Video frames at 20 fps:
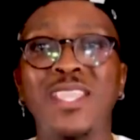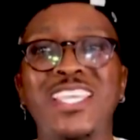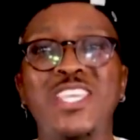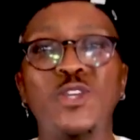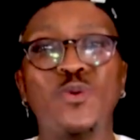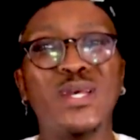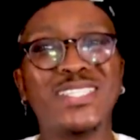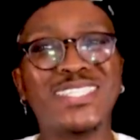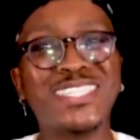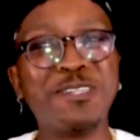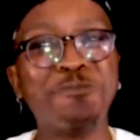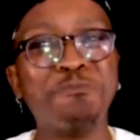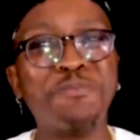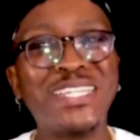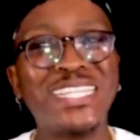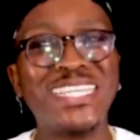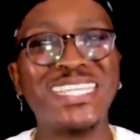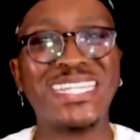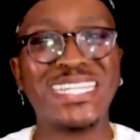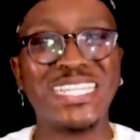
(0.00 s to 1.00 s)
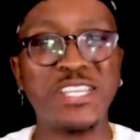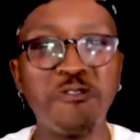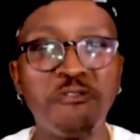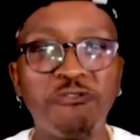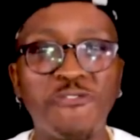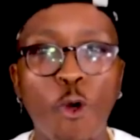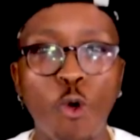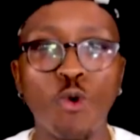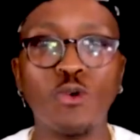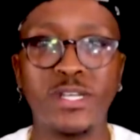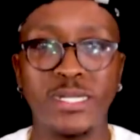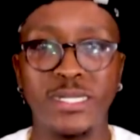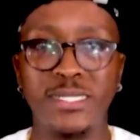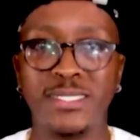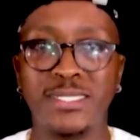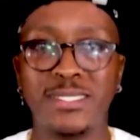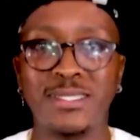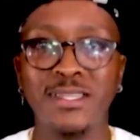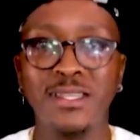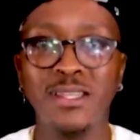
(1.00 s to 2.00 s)
He was completely
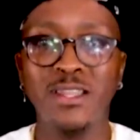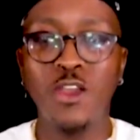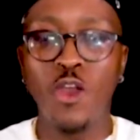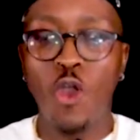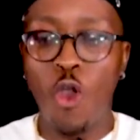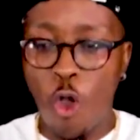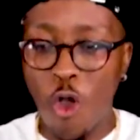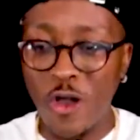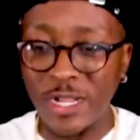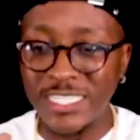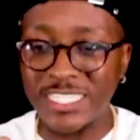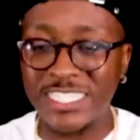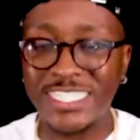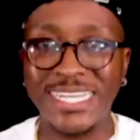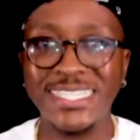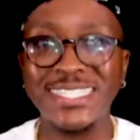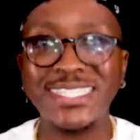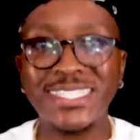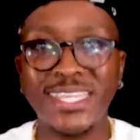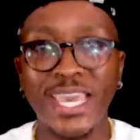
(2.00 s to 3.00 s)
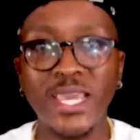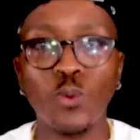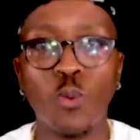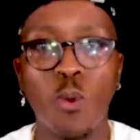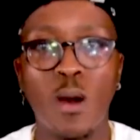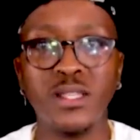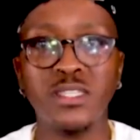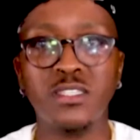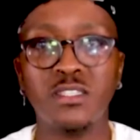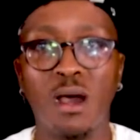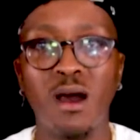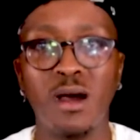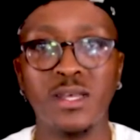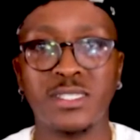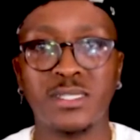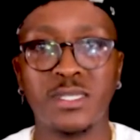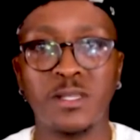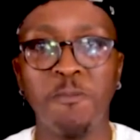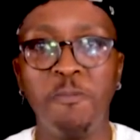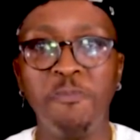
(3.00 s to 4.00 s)
focused on just that one
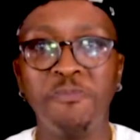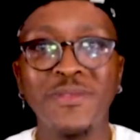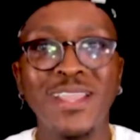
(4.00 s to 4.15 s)
task.